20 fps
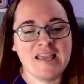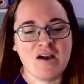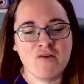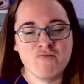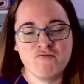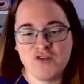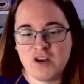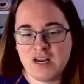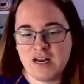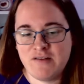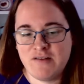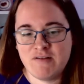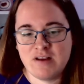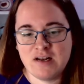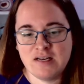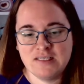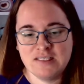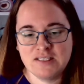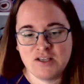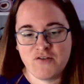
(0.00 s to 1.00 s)
I'm really,
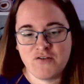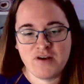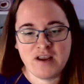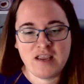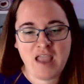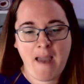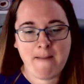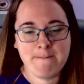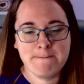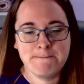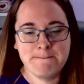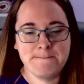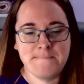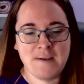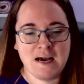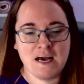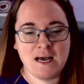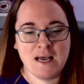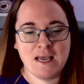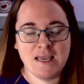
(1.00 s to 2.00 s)
really sorry,
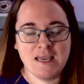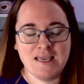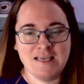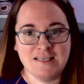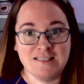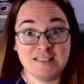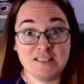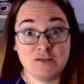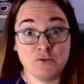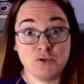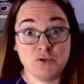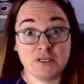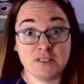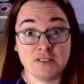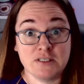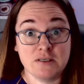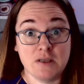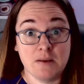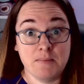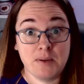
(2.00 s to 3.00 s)
but it still
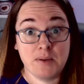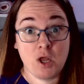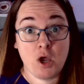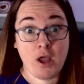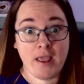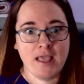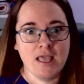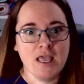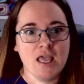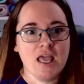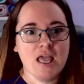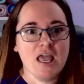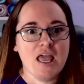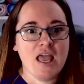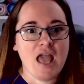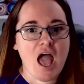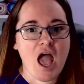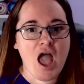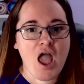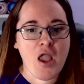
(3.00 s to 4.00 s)
does apply.
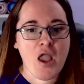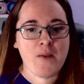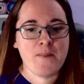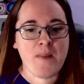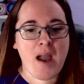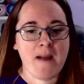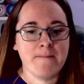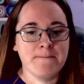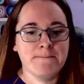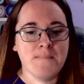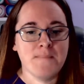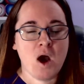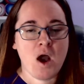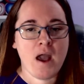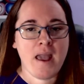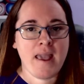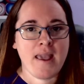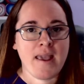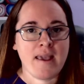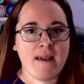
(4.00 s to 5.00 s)

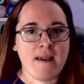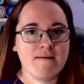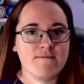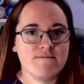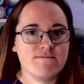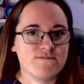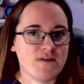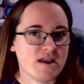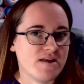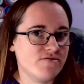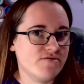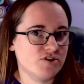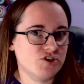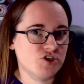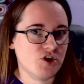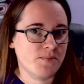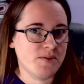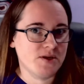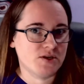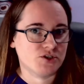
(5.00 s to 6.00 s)
My favourite
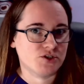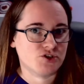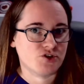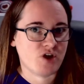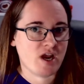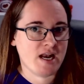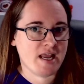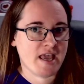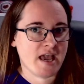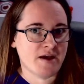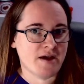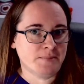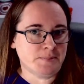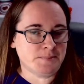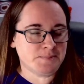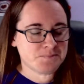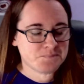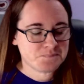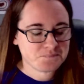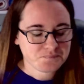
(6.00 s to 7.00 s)
shop in Australia,
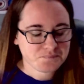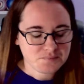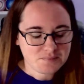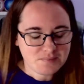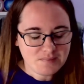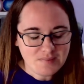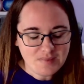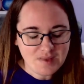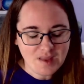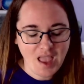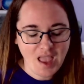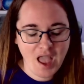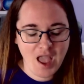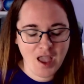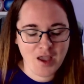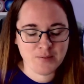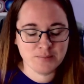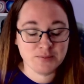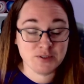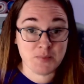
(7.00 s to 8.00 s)

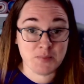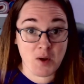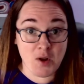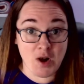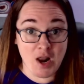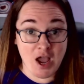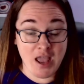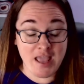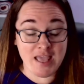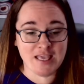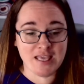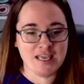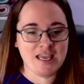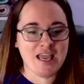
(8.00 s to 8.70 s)
Spotlight,